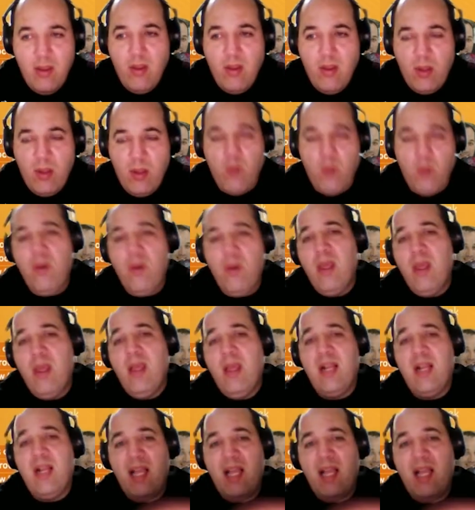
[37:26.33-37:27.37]
So
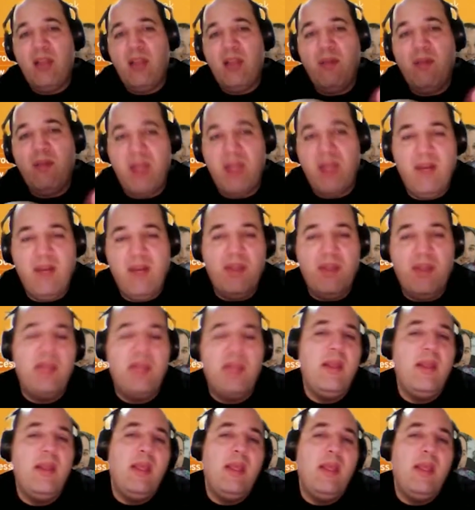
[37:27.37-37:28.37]
class of service